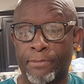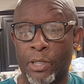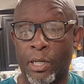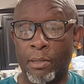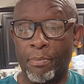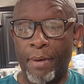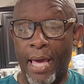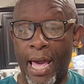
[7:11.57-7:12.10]

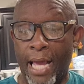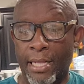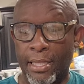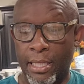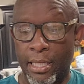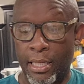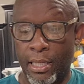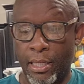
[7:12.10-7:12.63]
unpack
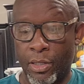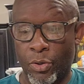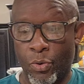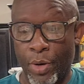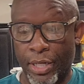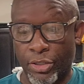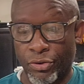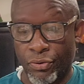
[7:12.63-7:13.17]
the
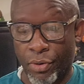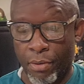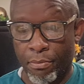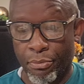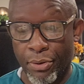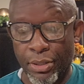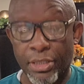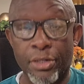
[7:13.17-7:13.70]
quick
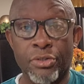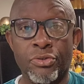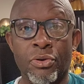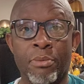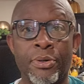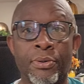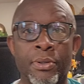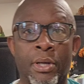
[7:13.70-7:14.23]
trim brisket
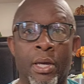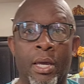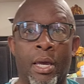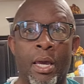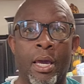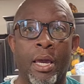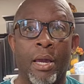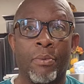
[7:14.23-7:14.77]
trimmer,
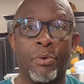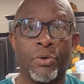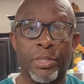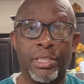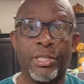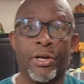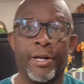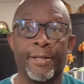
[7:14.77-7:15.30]
and we'll
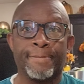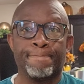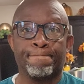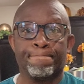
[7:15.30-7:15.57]
get started.